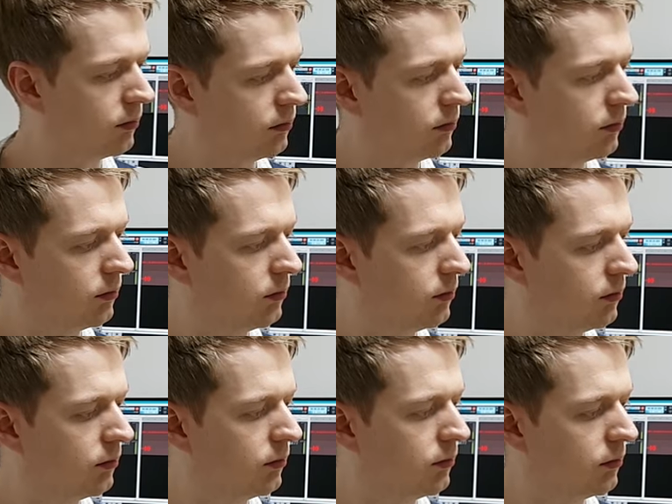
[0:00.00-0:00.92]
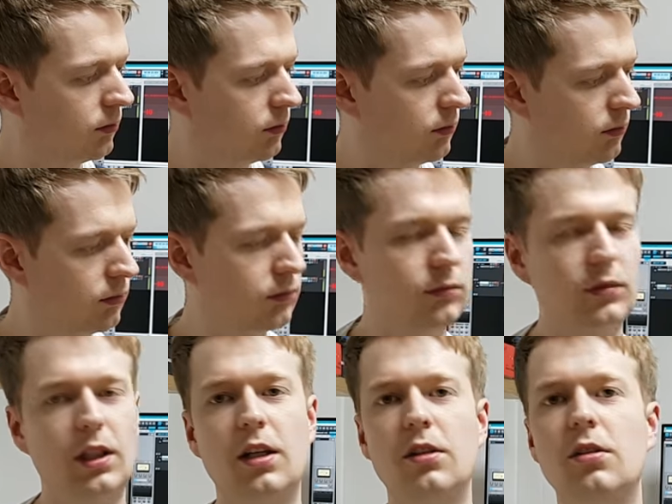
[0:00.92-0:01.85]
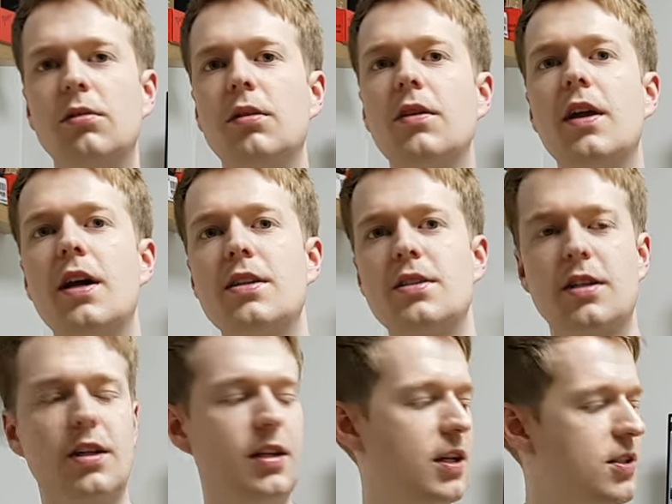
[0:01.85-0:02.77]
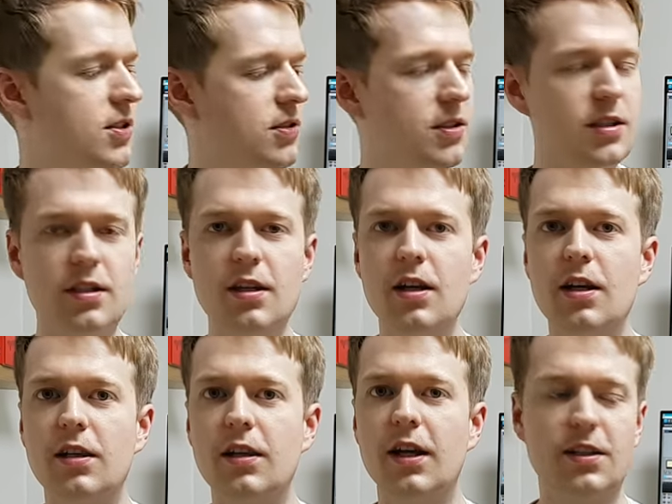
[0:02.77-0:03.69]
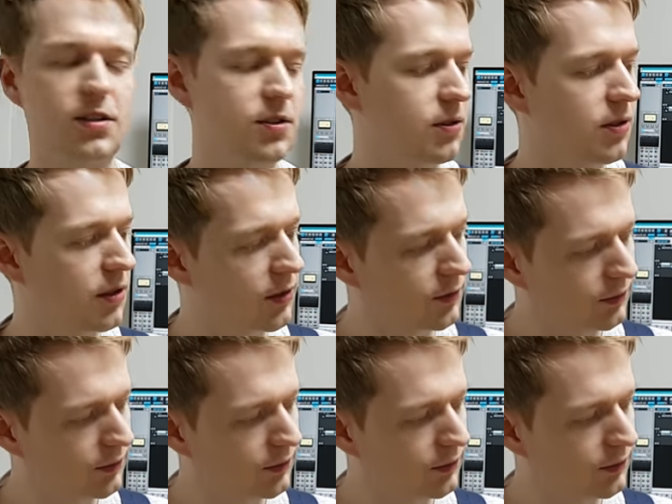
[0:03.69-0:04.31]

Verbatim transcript: there to connect to the next chord.